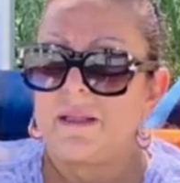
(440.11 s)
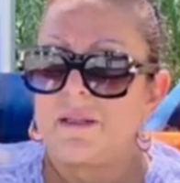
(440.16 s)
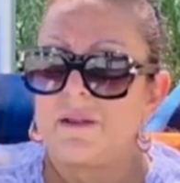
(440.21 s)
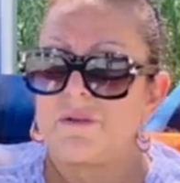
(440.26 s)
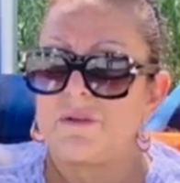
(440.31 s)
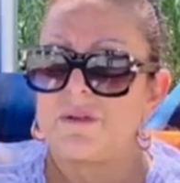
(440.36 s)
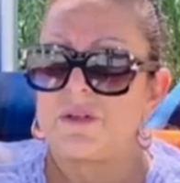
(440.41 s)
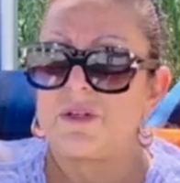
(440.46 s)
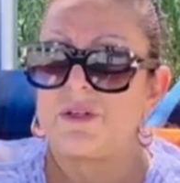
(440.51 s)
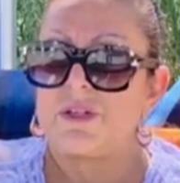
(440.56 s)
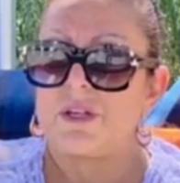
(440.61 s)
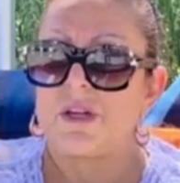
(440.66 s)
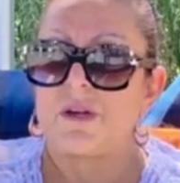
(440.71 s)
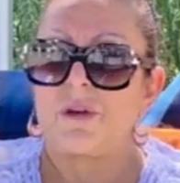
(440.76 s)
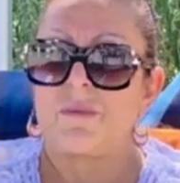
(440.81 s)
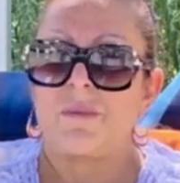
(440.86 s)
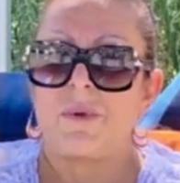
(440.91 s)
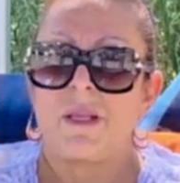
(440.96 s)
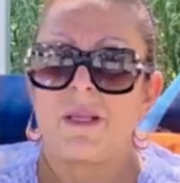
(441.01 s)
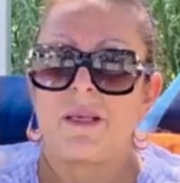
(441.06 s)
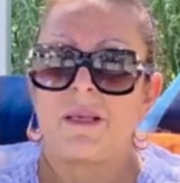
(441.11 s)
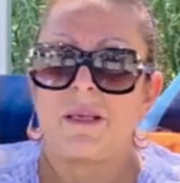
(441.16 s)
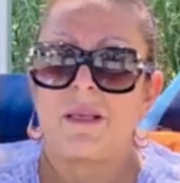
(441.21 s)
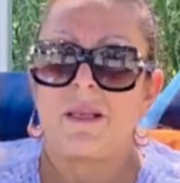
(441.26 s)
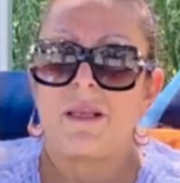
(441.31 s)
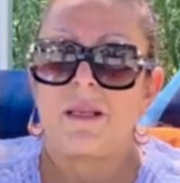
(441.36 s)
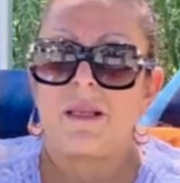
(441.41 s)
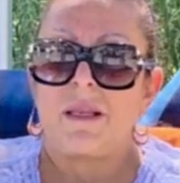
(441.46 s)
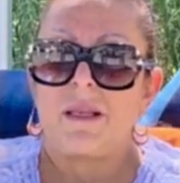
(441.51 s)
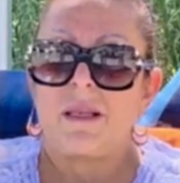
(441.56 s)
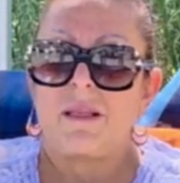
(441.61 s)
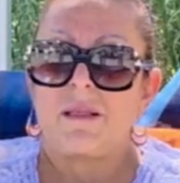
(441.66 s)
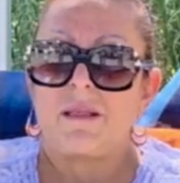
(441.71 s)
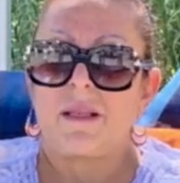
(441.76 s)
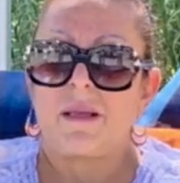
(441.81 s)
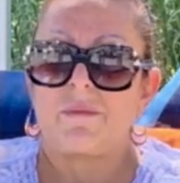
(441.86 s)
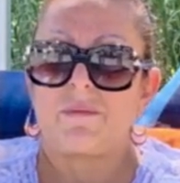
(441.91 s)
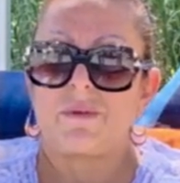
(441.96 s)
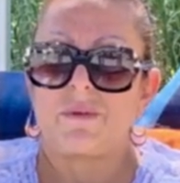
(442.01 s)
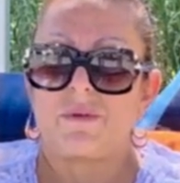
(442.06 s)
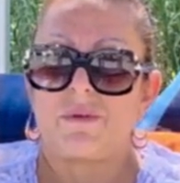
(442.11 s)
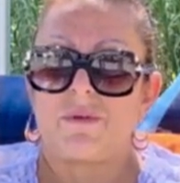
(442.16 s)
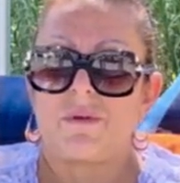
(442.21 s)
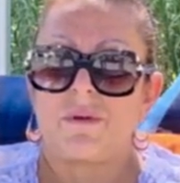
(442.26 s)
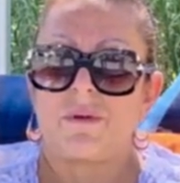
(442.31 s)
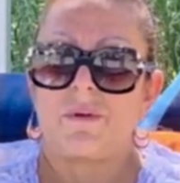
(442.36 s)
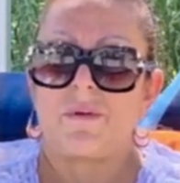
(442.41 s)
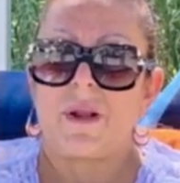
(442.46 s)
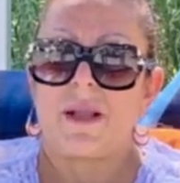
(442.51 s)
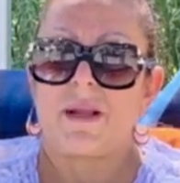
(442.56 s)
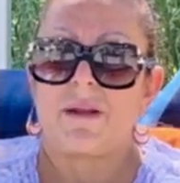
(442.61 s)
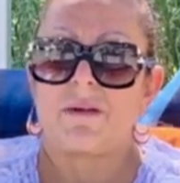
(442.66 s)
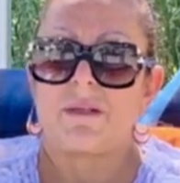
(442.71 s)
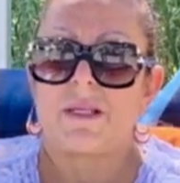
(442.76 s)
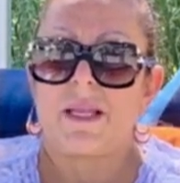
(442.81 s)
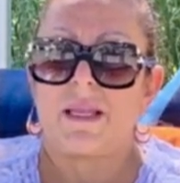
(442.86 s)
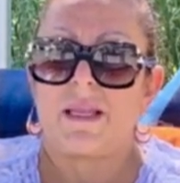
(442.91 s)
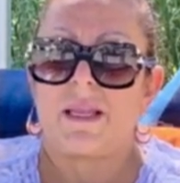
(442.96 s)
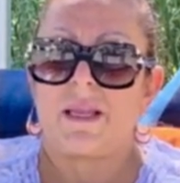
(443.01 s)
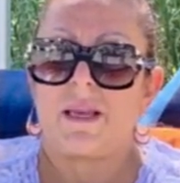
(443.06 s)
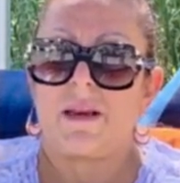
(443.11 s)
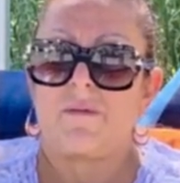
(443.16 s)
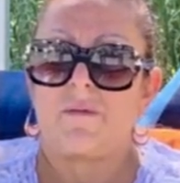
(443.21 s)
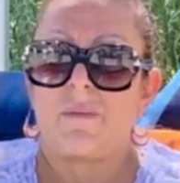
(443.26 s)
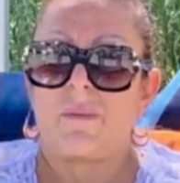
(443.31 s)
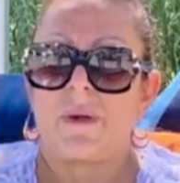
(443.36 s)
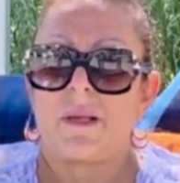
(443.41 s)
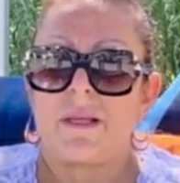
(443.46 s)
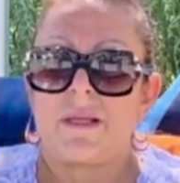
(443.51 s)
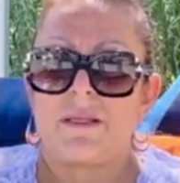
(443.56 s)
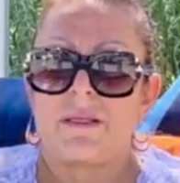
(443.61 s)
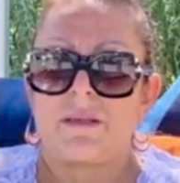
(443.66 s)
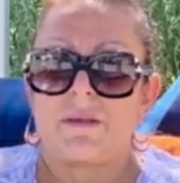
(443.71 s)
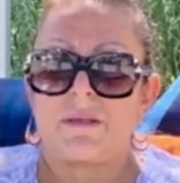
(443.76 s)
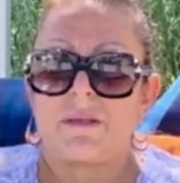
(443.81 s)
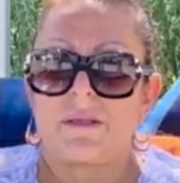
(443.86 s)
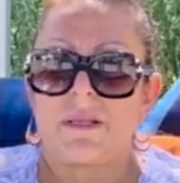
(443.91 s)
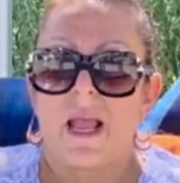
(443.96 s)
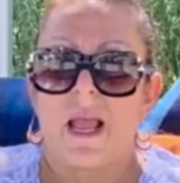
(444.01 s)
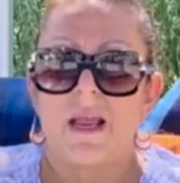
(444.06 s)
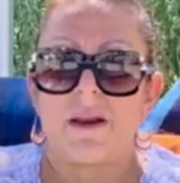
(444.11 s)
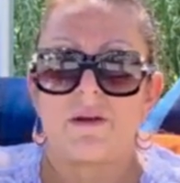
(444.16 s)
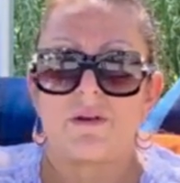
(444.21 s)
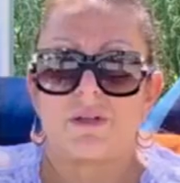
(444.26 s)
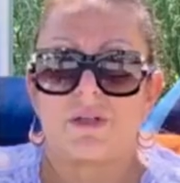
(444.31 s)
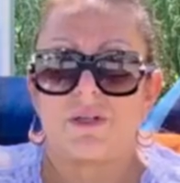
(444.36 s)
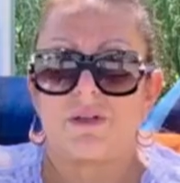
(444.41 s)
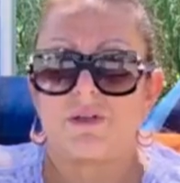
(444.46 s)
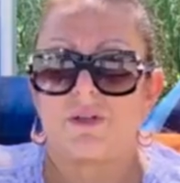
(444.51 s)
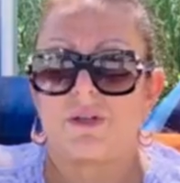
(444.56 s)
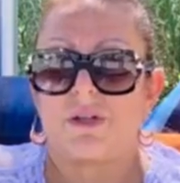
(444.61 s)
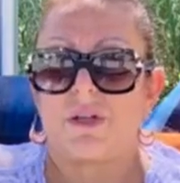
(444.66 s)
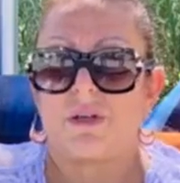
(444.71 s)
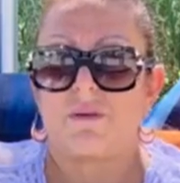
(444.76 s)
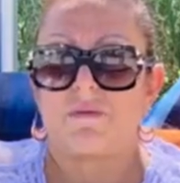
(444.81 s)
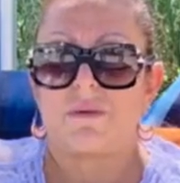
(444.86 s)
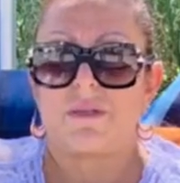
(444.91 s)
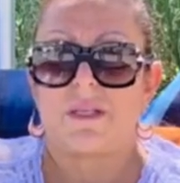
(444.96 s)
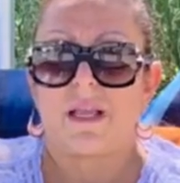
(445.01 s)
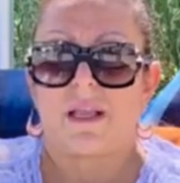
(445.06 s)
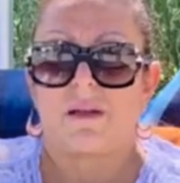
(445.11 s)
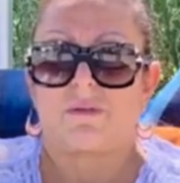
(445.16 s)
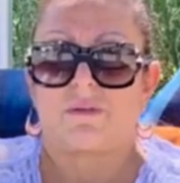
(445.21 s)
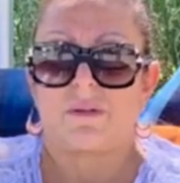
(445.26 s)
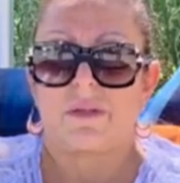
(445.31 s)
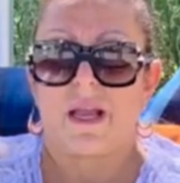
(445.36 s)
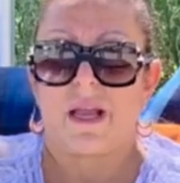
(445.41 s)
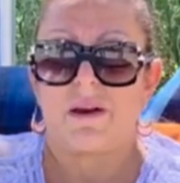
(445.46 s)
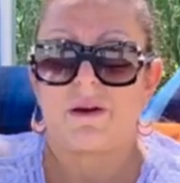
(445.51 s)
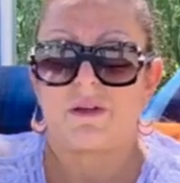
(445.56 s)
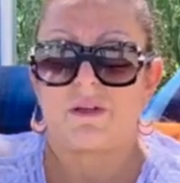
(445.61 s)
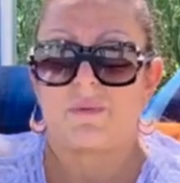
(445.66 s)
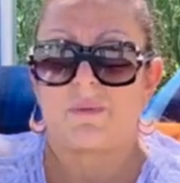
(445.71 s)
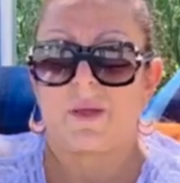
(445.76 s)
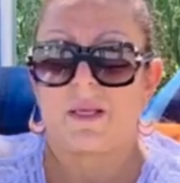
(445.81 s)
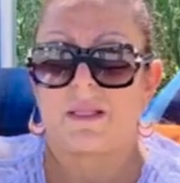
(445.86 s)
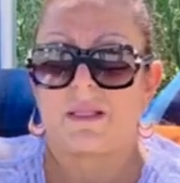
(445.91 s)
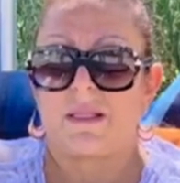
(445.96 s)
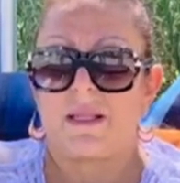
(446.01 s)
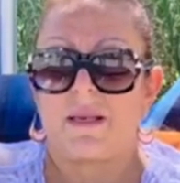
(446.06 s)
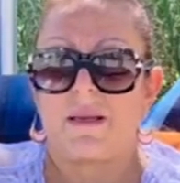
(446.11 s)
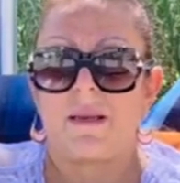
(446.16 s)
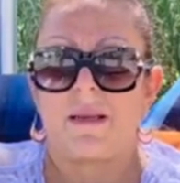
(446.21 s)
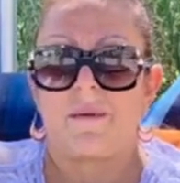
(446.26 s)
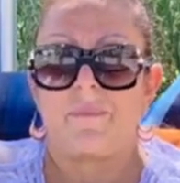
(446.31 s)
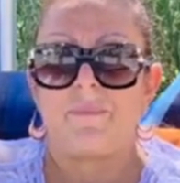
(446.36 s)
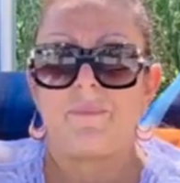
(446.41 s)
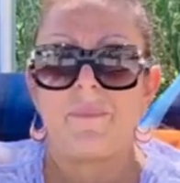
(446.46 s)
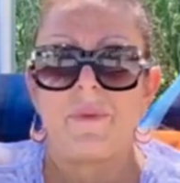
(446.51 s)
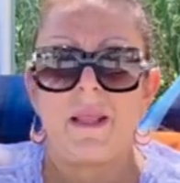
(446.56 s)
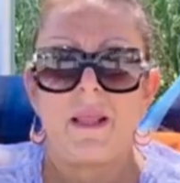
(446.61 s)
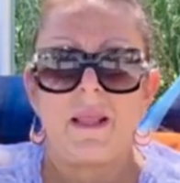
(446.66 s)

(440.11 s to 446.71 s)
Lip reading: There was a gentleman that was going around taking everybody's tires because you couldn't recycle tires back then, and